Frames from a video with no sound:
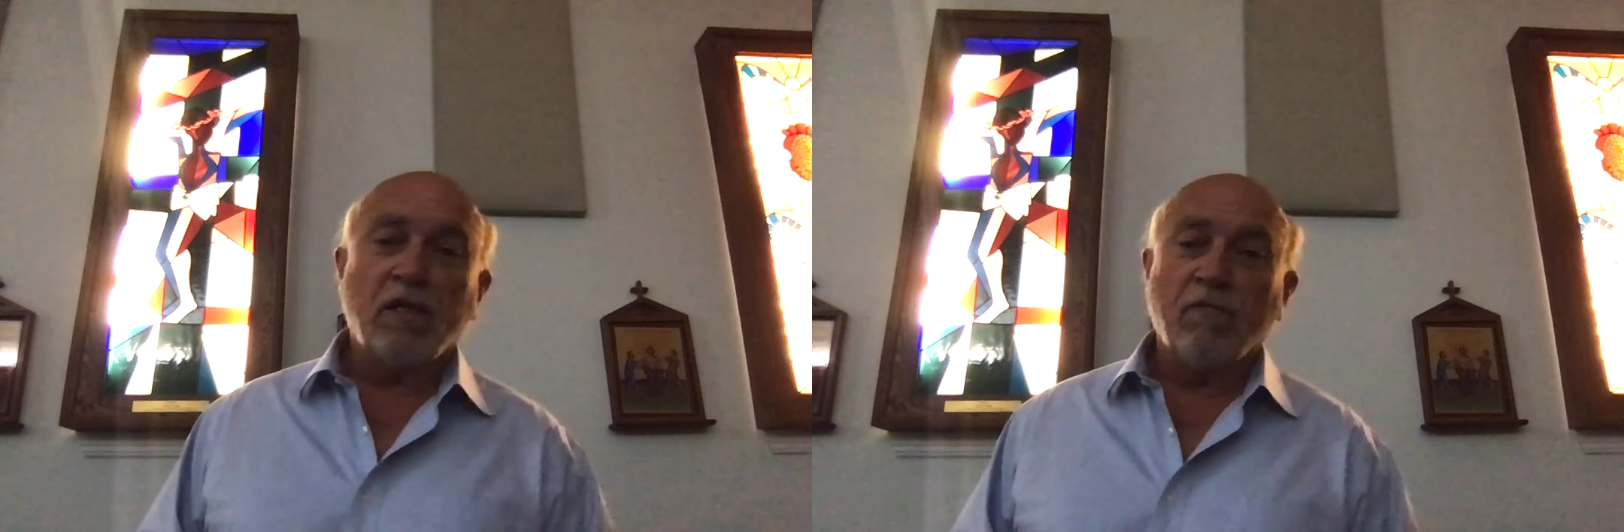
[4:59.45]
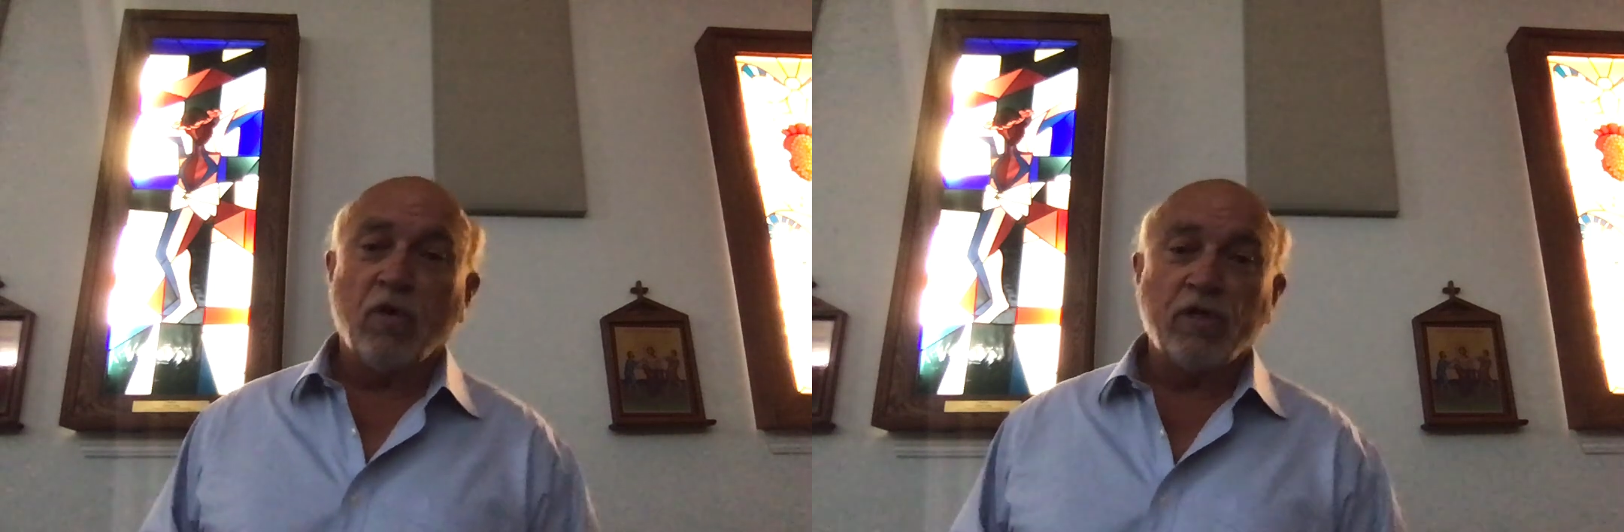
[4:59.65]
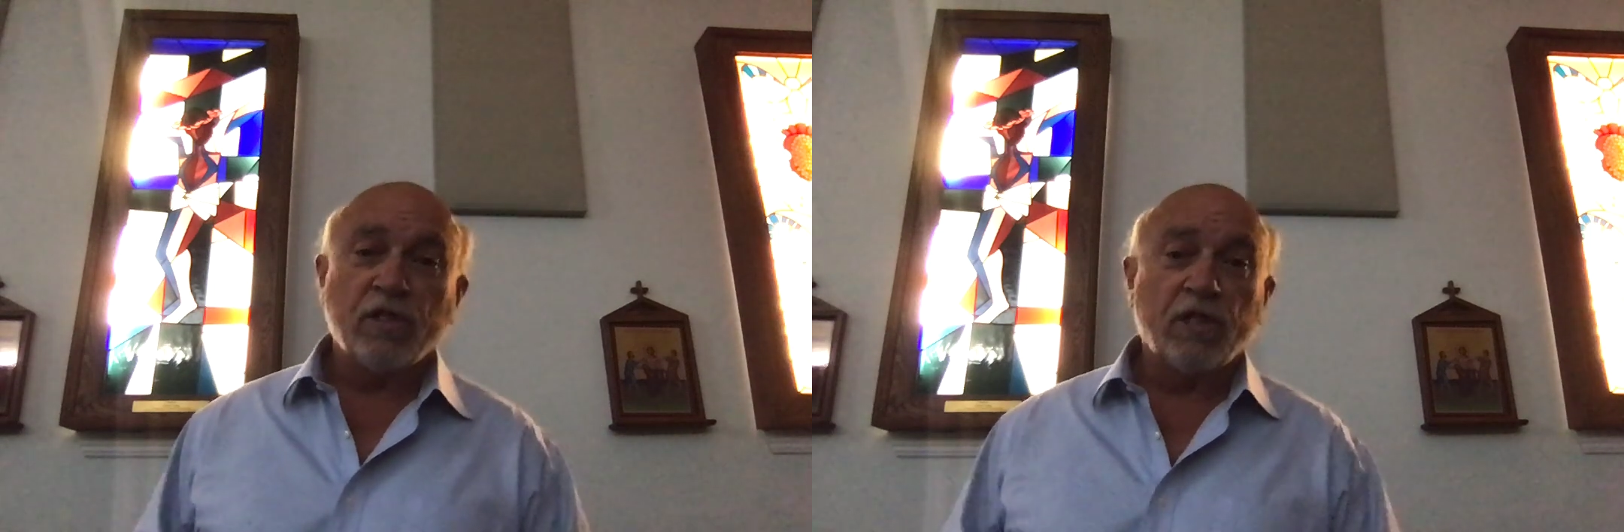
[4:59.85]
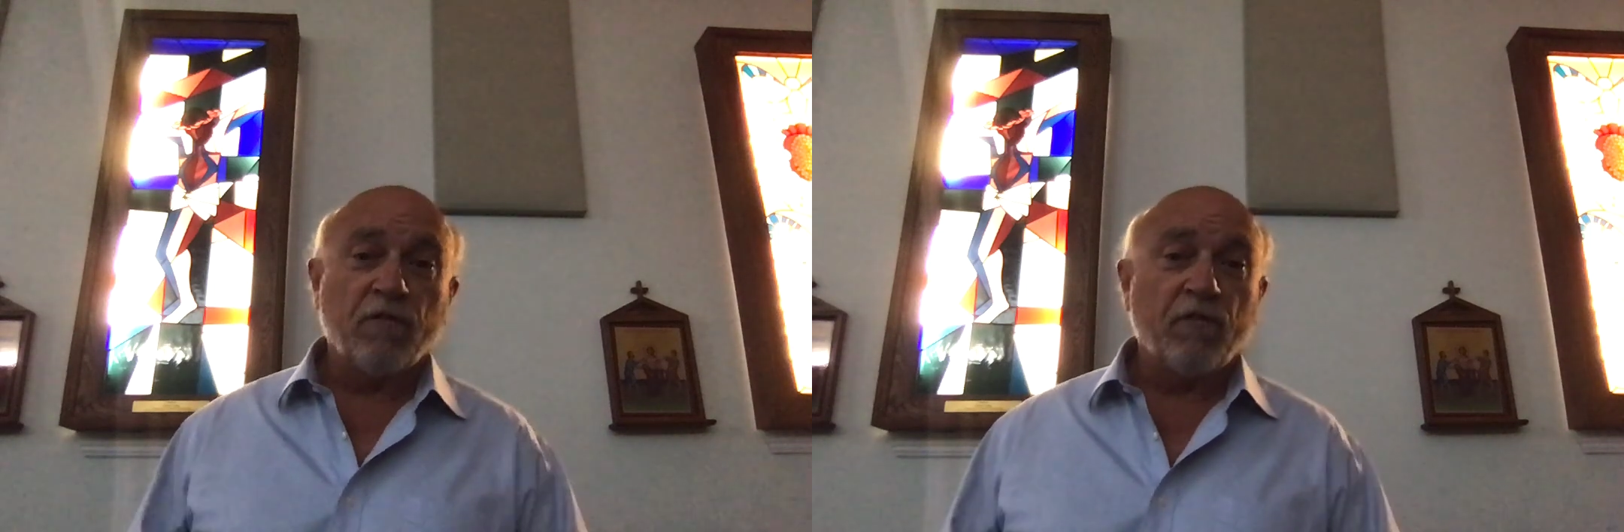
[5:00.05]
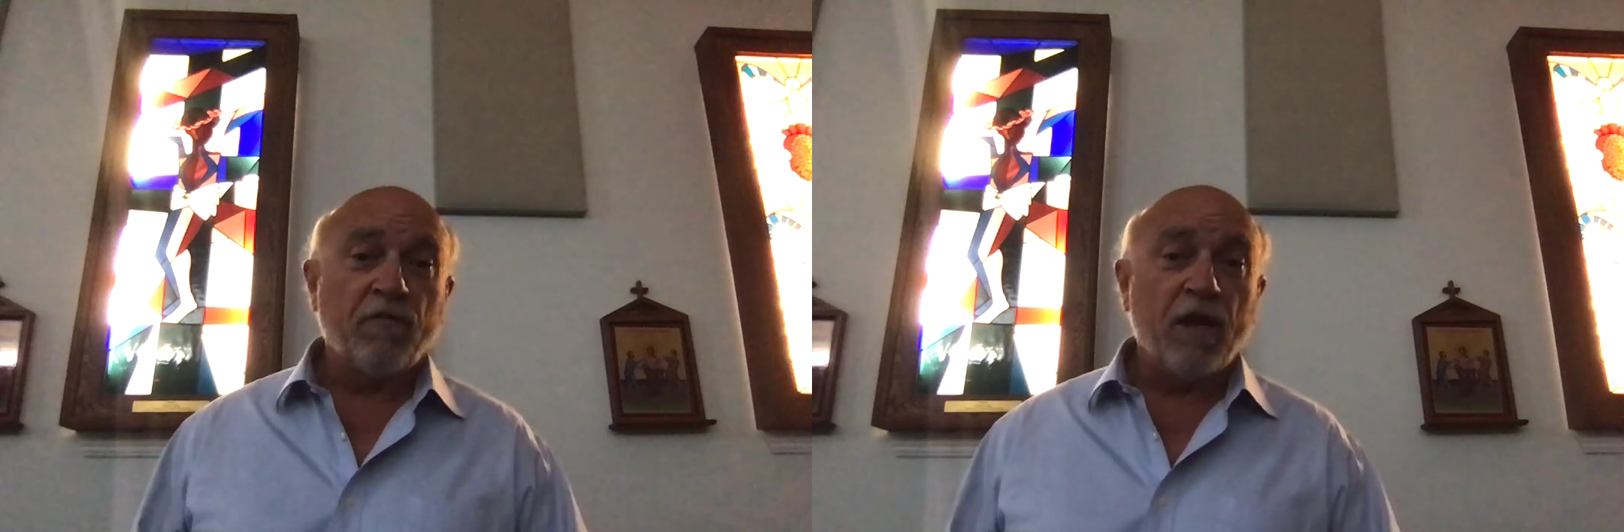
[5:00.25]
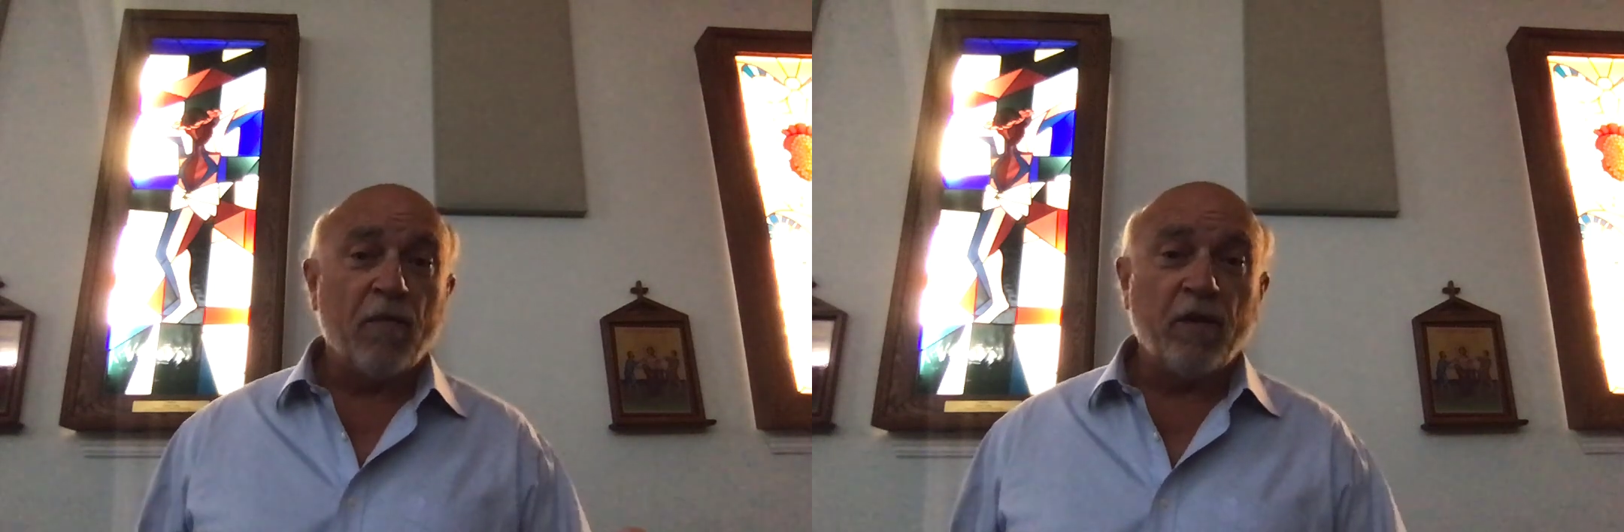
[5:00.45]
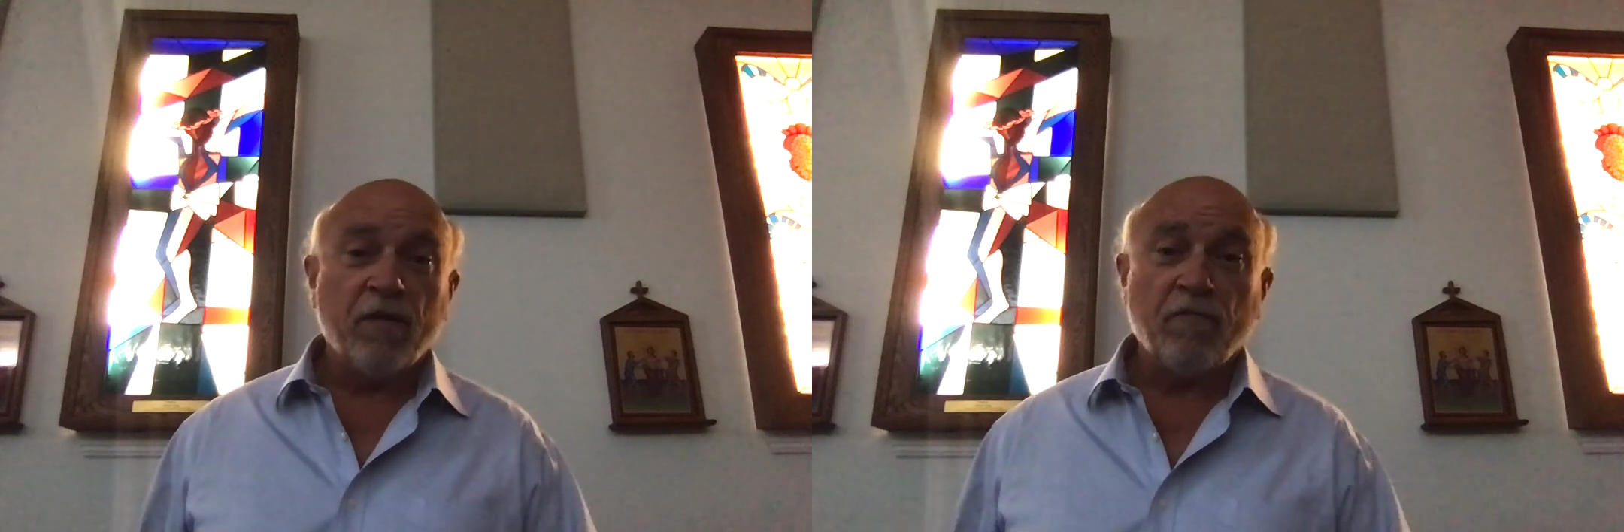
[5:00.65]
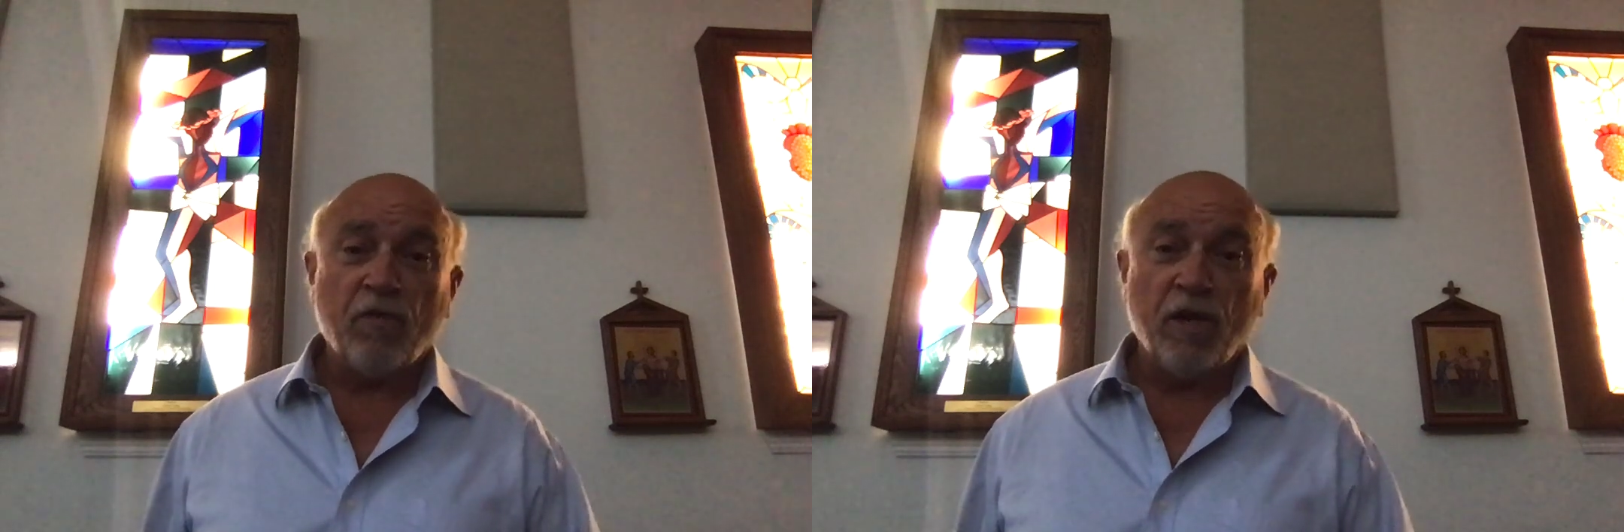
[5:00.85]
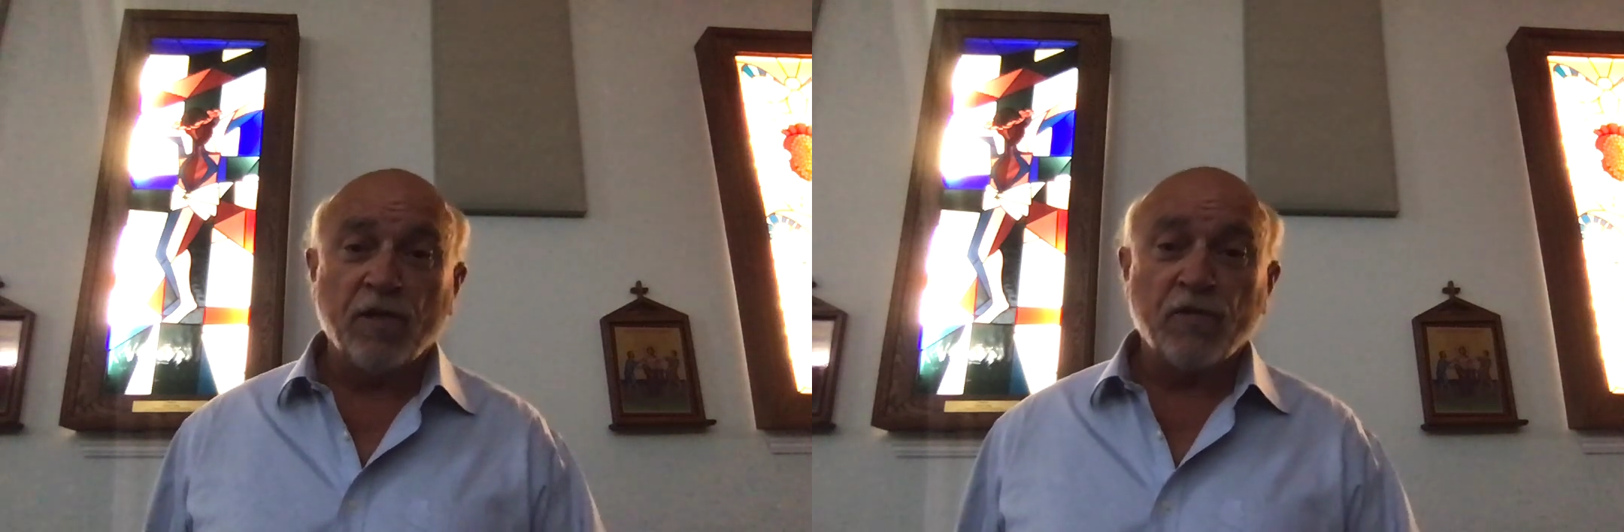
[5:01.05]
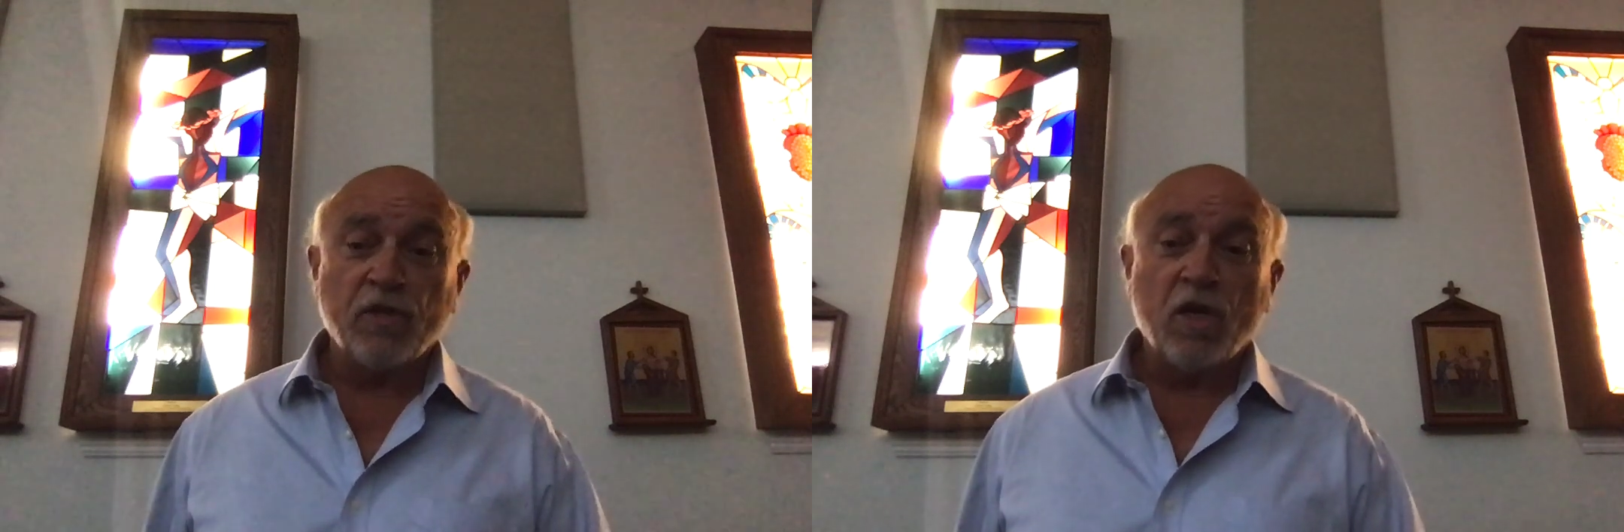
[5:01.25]
The voices of our family and
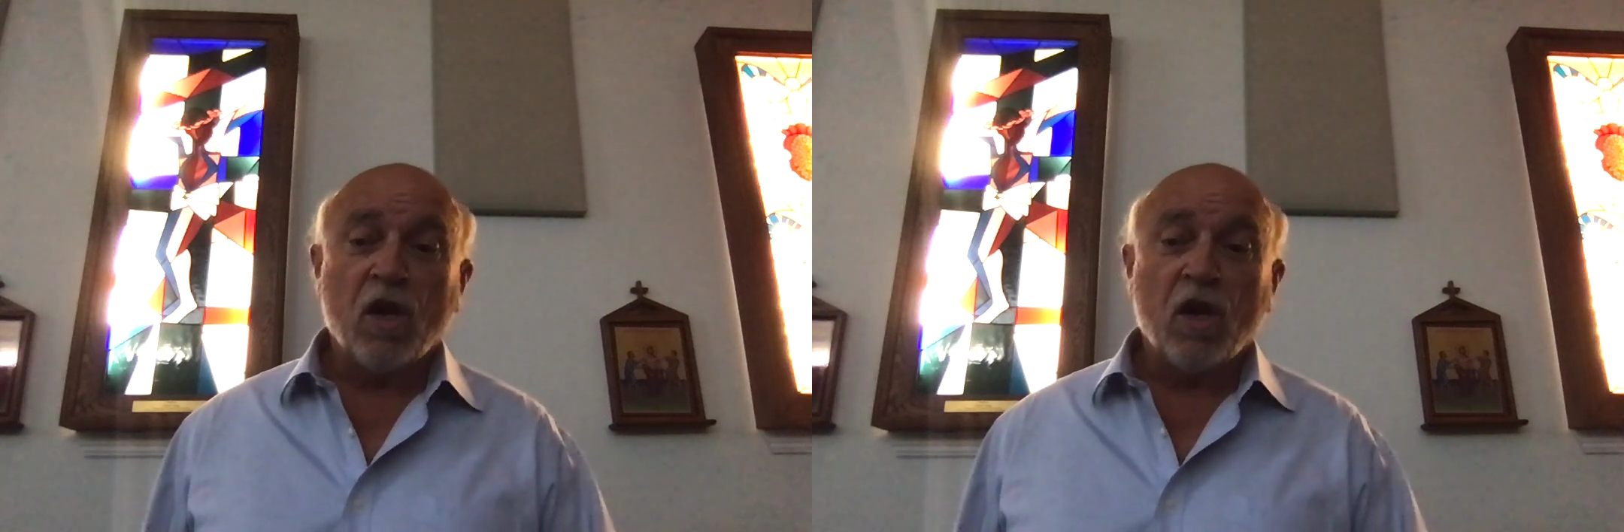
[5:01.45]
friends